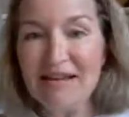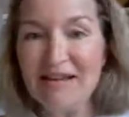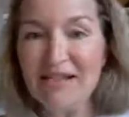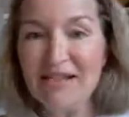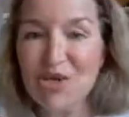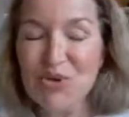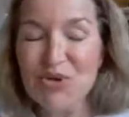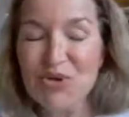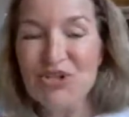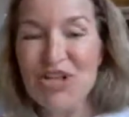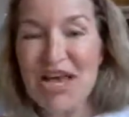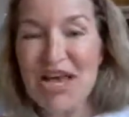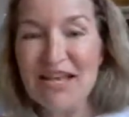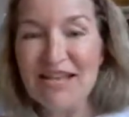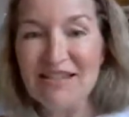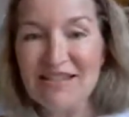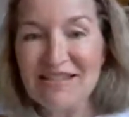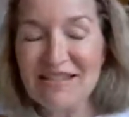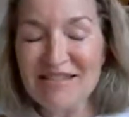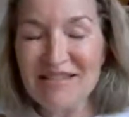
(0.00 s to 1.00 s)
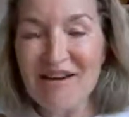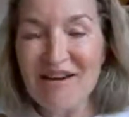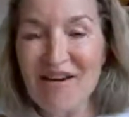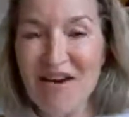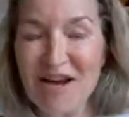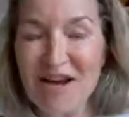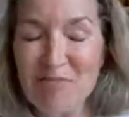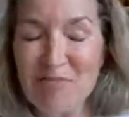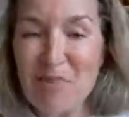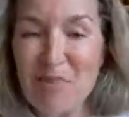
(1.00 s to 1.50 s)
2 cents
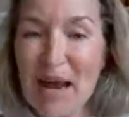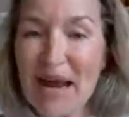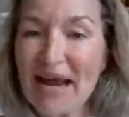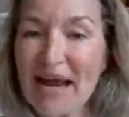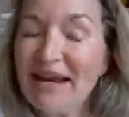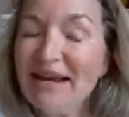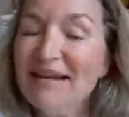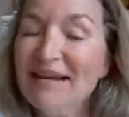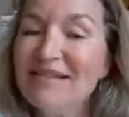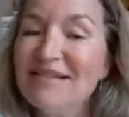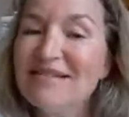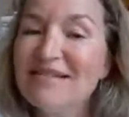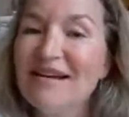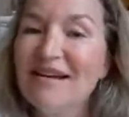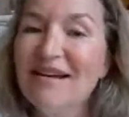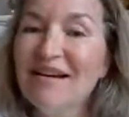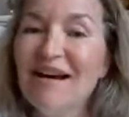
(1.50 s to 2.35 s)
on paint.